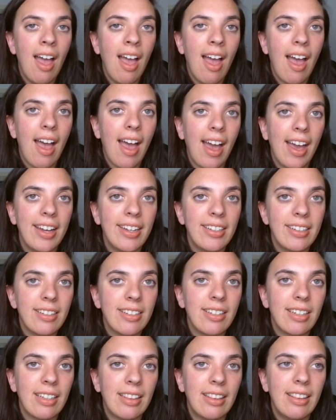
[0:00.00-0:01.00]

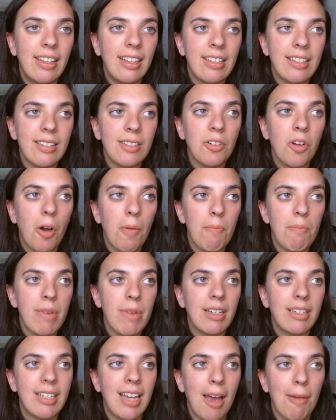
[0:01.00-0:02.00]
And this got
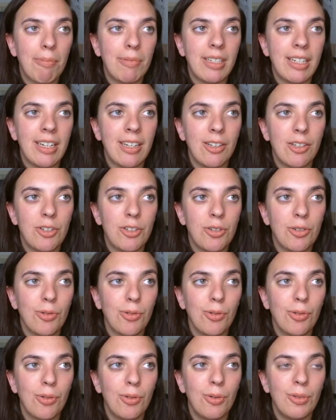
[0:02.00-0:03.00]
me tapped
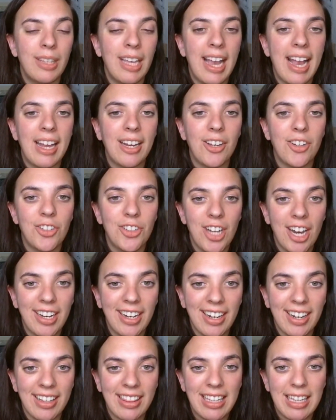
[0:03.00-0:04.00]
into the
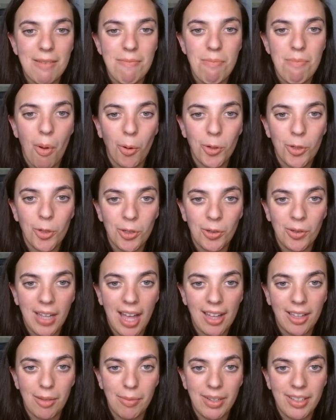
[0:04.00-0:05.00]
energetic and the emotional
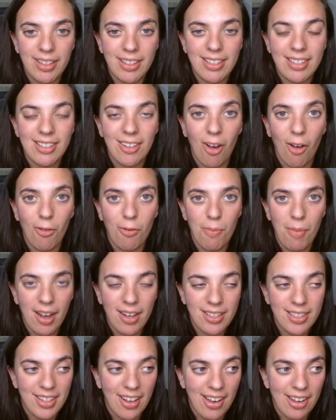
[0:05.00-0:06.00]
elements of my
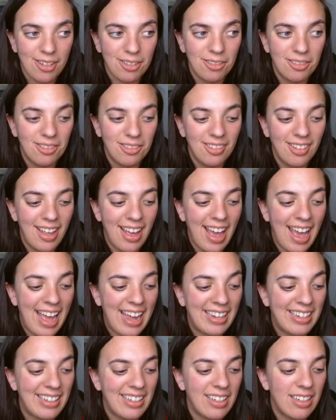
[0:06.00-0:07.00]
cycle,
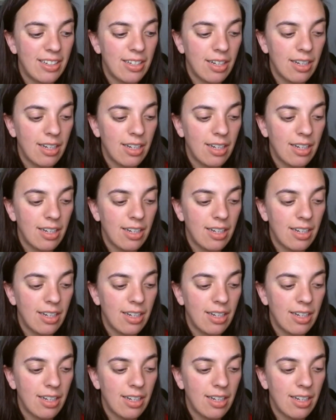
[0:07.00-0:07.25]
and